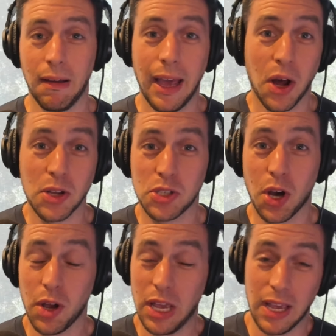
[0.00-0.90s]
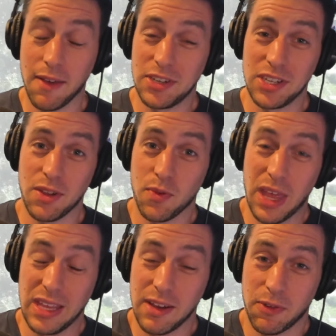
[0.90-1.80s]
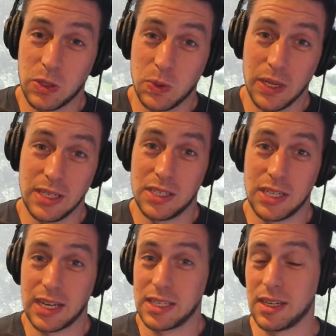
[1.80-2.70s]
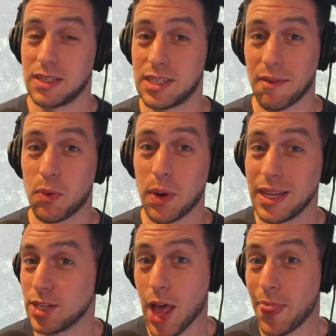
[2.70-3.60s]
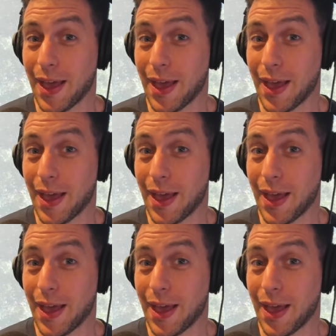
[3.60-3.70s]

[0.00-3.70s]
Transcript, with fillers: and also, if it's the difference between six and seven wins,